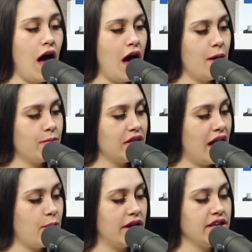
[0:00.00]

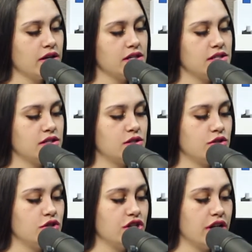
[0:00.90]
my youngest
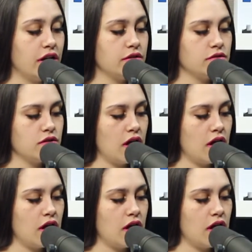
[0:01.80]
sister, Gia,